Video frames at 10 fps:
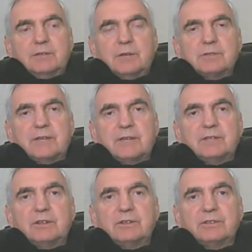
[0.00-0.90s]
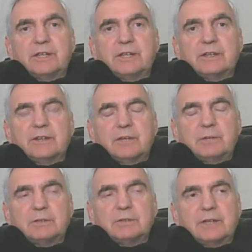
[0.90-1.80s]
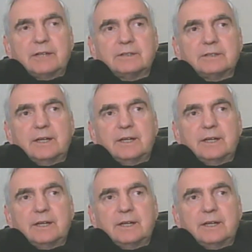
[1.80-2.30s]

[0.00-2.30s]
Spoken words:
So I was having a lot of stick there about that.